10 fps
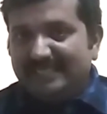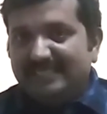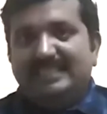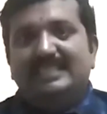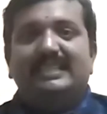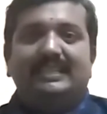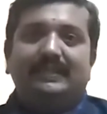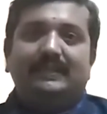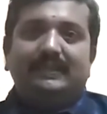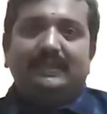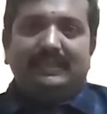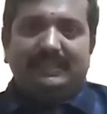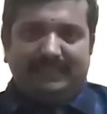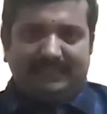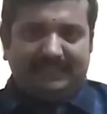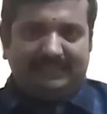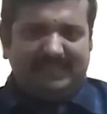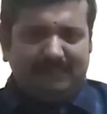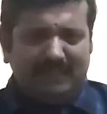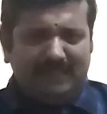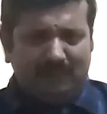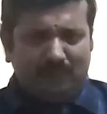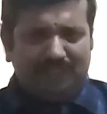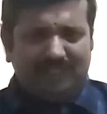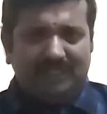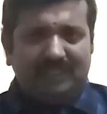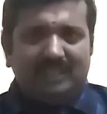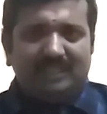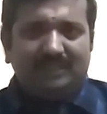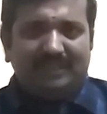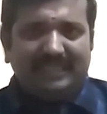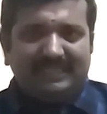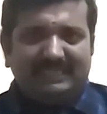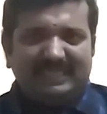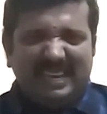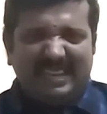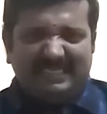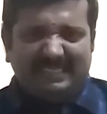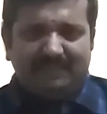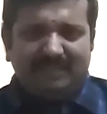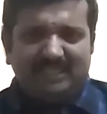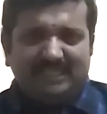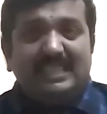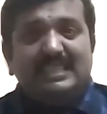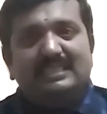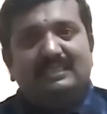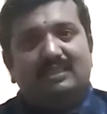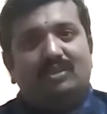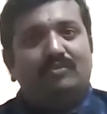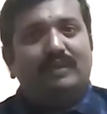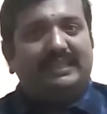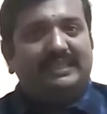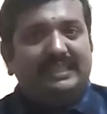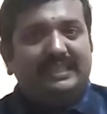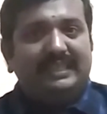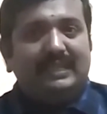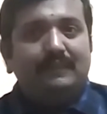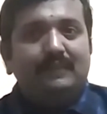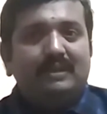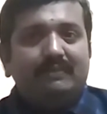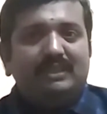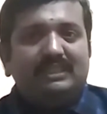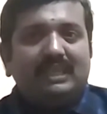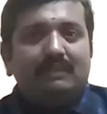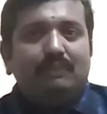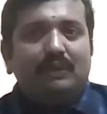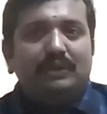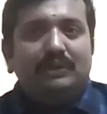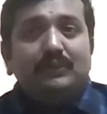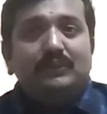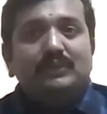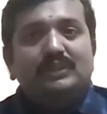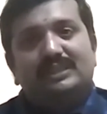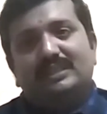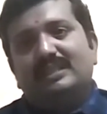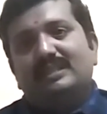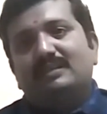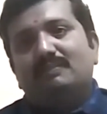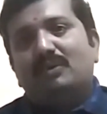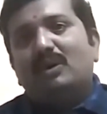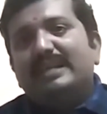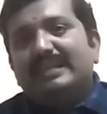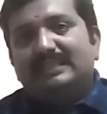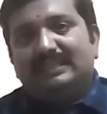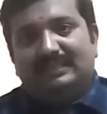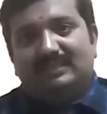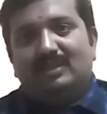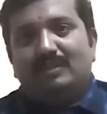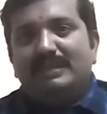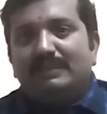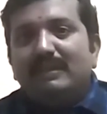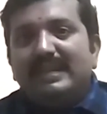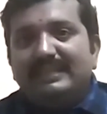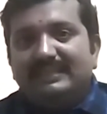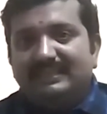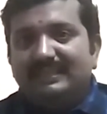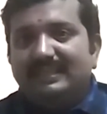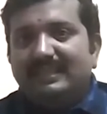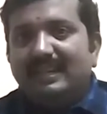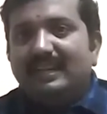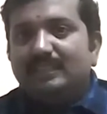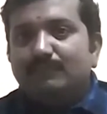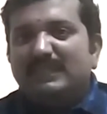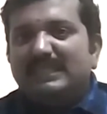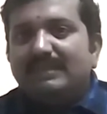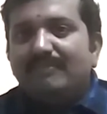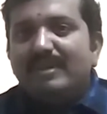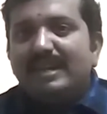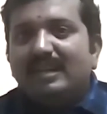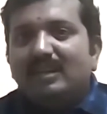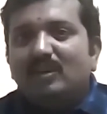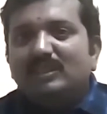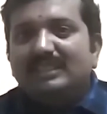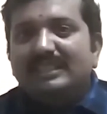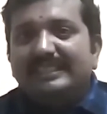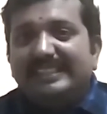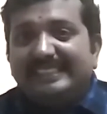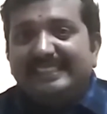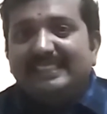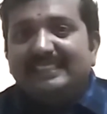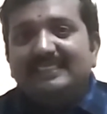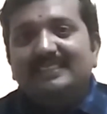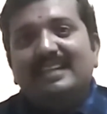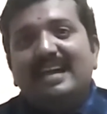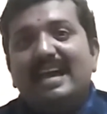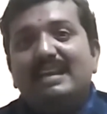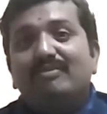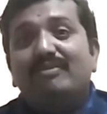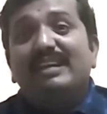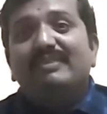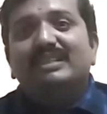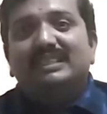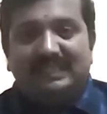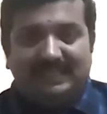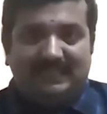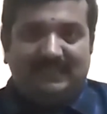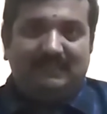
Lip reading: engineering is extremely crucial to get selective strains of bacteria which can produce products or metabolites at specific concentrations and flavors.